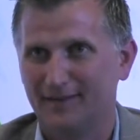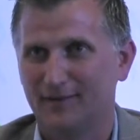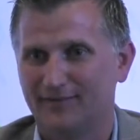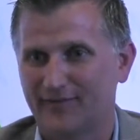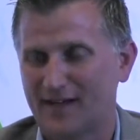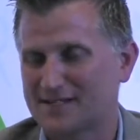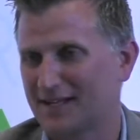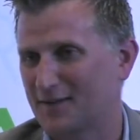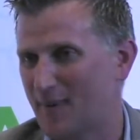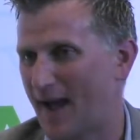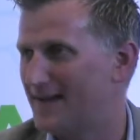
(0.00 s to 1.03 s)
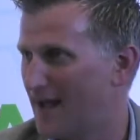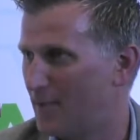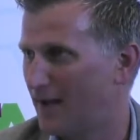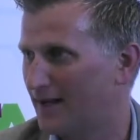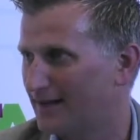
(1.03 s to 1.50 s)
facing the
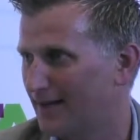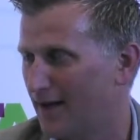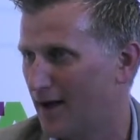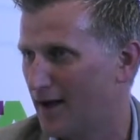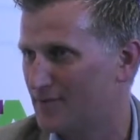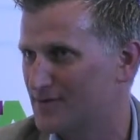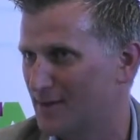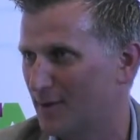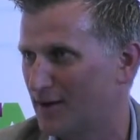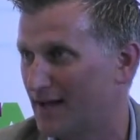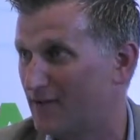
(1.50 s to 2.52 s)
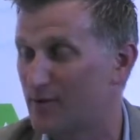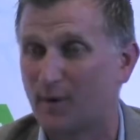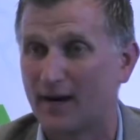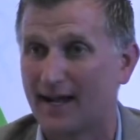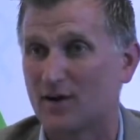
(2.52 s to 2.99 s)
pandemic, similar to
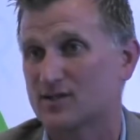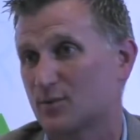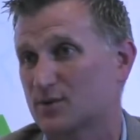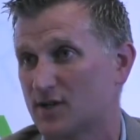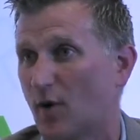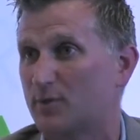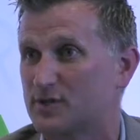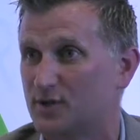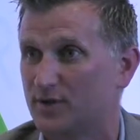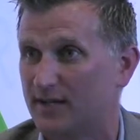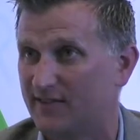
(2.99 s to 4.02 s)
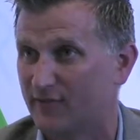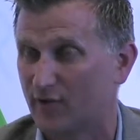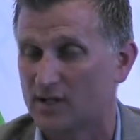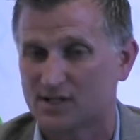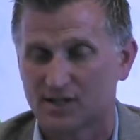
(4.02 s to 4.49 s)
everybody else, it was an opportunity
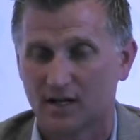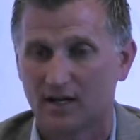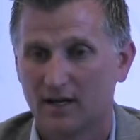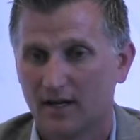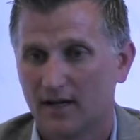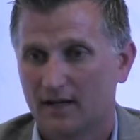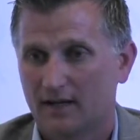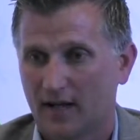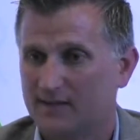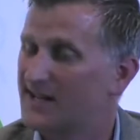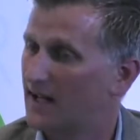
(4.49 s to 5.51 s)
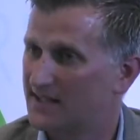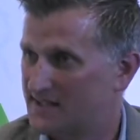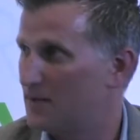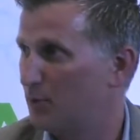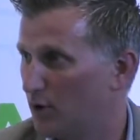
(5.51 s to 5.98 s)
for us to kind of take a
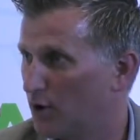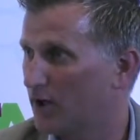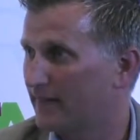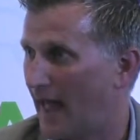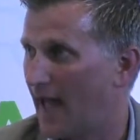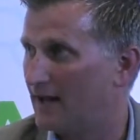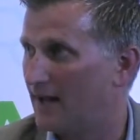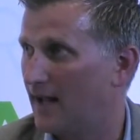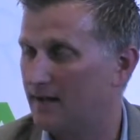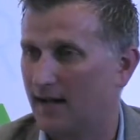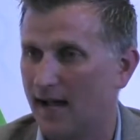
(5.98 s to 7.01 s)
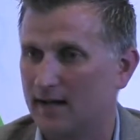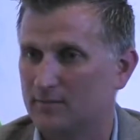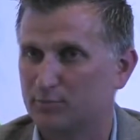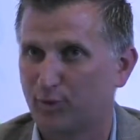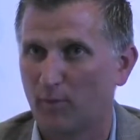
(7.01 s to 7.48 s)
deeper look at that
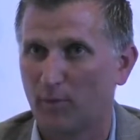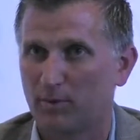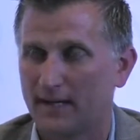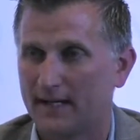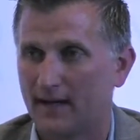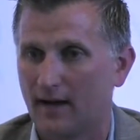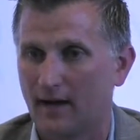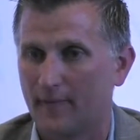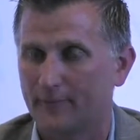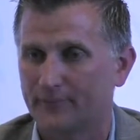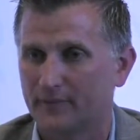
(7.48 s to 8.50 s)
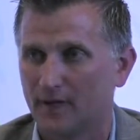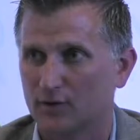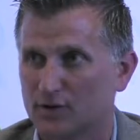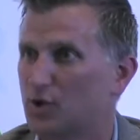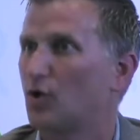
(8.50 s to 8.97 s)
and probably
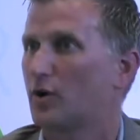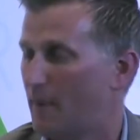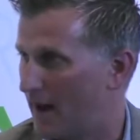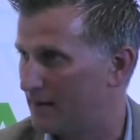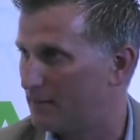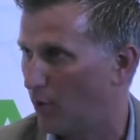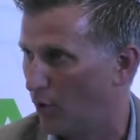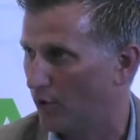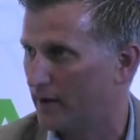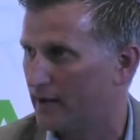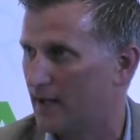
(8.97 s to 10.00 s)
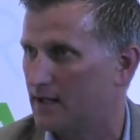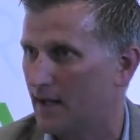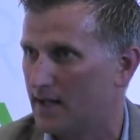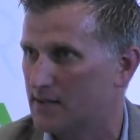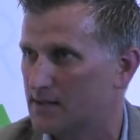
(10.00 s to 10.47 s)
to talk about it more
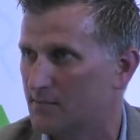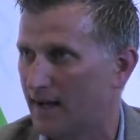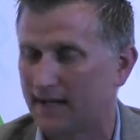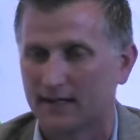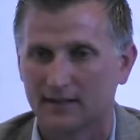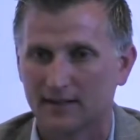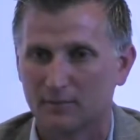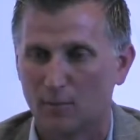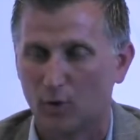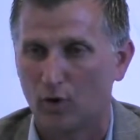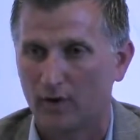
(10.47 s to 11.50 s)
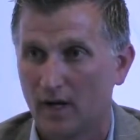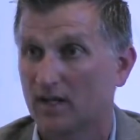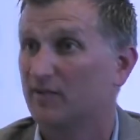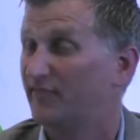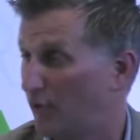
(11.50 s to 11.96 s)
and to make it a little more
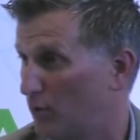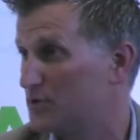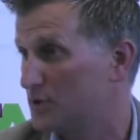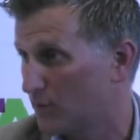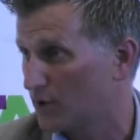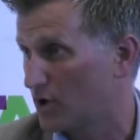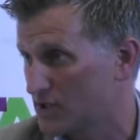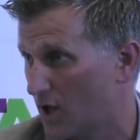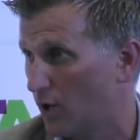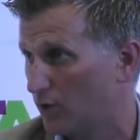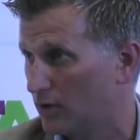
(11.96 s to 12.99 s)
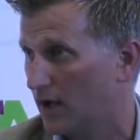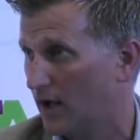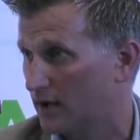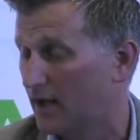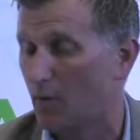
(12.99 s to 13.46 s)
conformed to across the
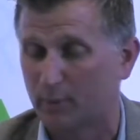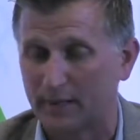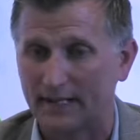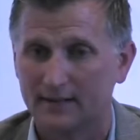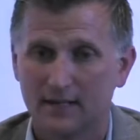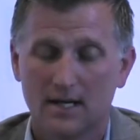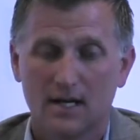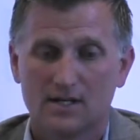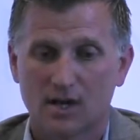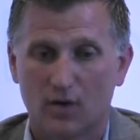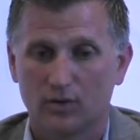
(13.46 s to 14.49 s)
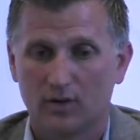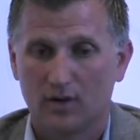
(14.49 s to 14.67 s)
whole company. So